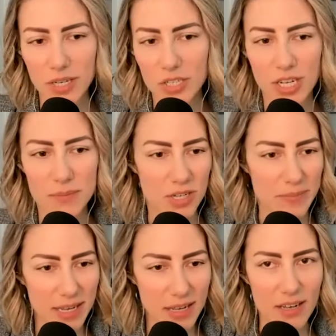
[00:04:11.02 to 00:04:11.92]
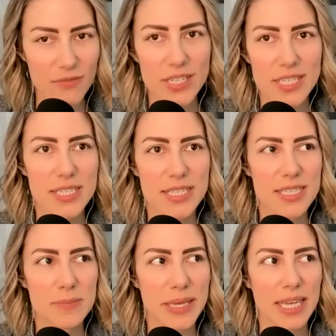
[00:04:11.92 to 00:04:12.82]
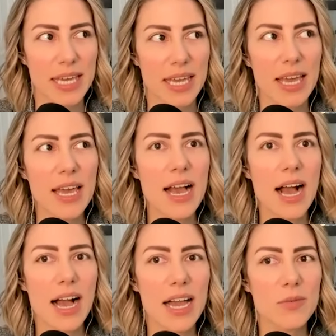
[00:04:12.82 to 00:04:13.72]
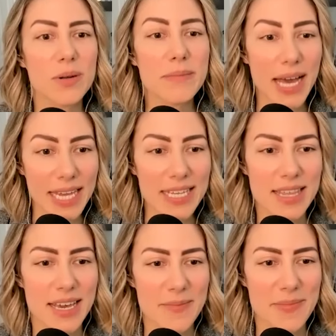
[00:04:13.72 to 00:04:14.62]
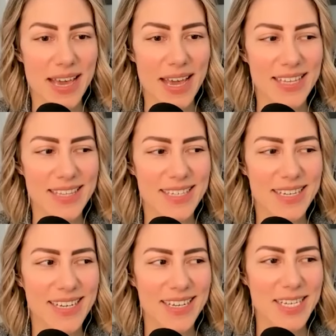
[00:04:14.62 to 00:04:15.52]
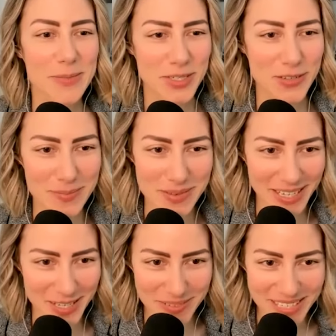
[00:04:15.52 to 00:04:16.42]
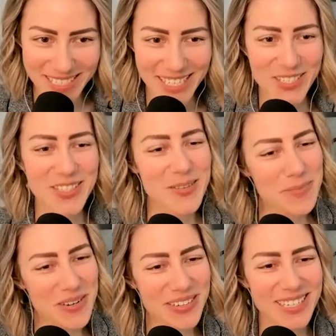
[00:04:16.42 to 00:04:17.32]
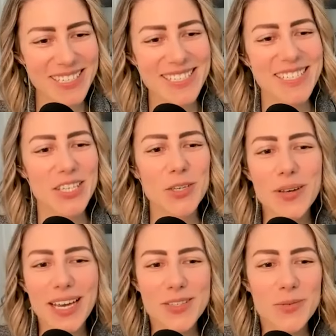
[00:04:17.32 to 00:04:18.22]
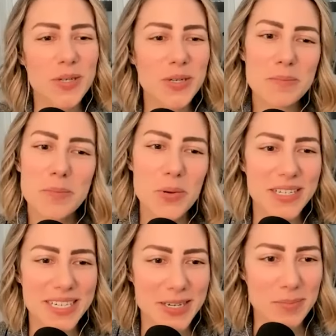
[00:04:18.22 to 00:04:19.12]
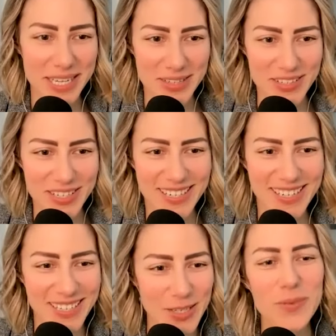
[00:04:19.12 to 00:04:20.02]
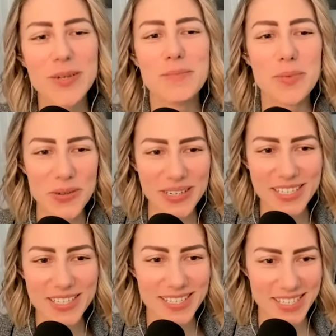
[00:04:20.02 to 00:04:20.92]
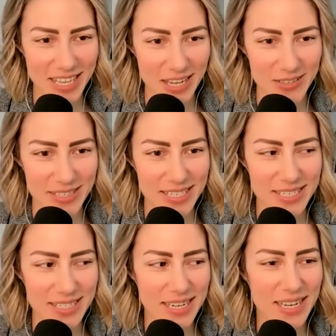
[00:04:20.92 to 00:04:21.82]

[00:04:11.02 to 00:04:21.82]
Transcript: workshops or I'm at conferences speaking, I remind them that, especially if I'm talking to real estate agents and brokers, you guys weren't born in a blazer. You weren't born to sell houses.